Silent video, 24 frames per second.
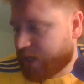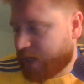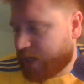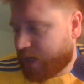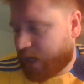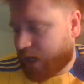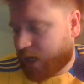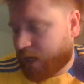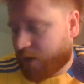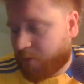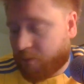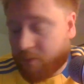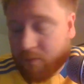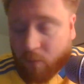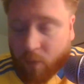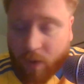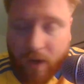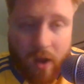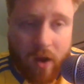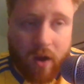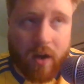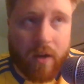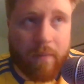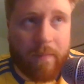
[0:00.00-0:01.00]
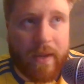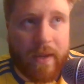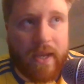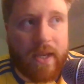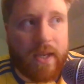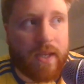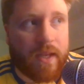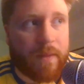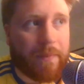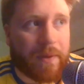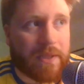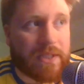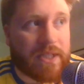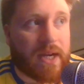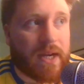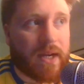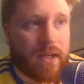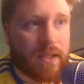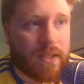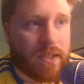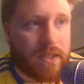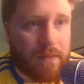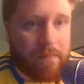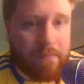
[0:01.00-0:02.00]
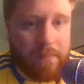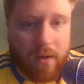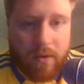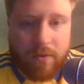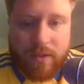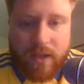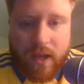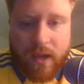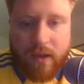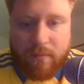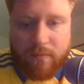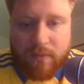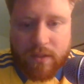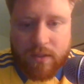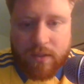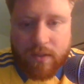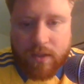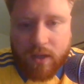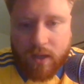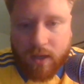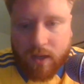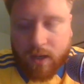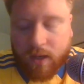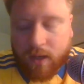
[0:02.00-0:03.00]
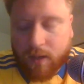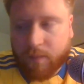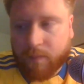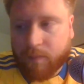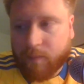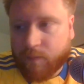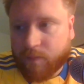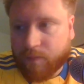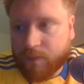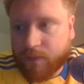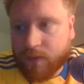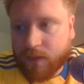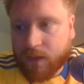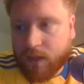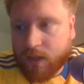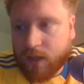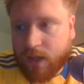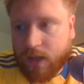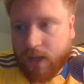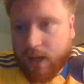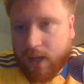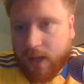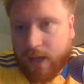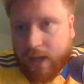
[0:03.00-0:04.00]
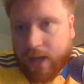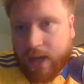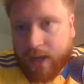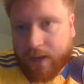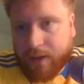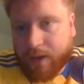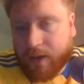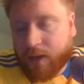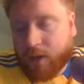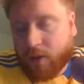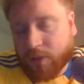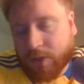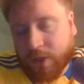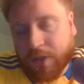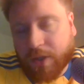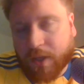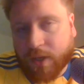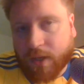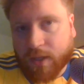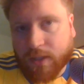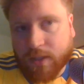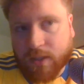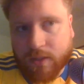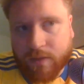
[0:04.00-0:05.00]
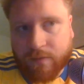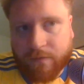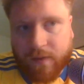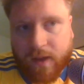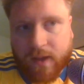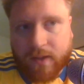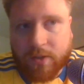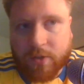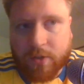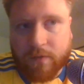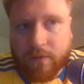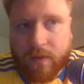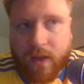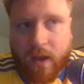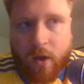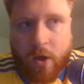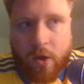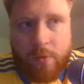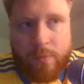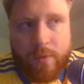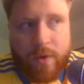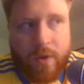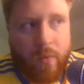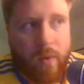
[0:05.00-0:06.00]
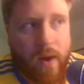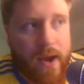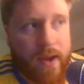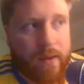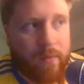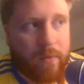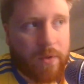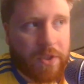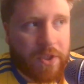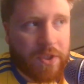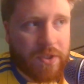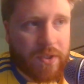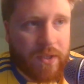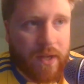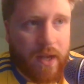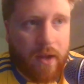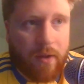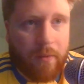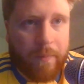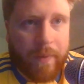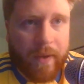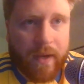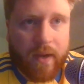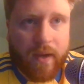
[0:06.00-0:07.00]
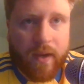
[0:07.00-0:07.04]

We're not going to be the protagonist in most games. And I also think this is a factor of like home and away, which isn't helping.